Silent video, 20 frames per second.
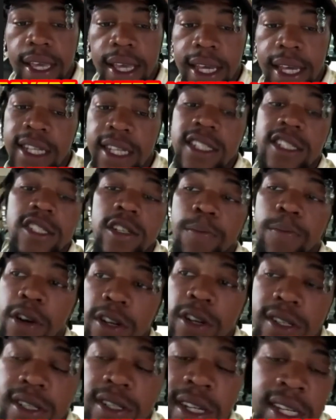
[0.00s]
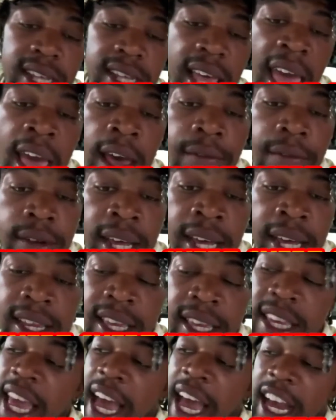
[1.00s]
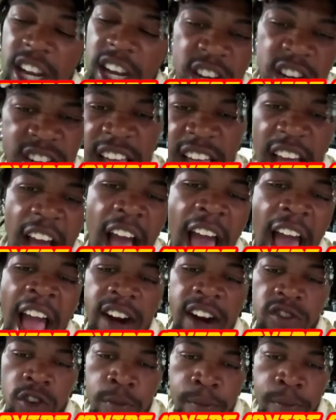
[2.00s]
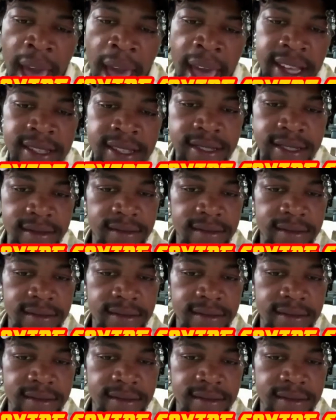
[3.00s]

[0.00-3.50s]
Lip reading: He's just a person that's athletic. He got good acrobats.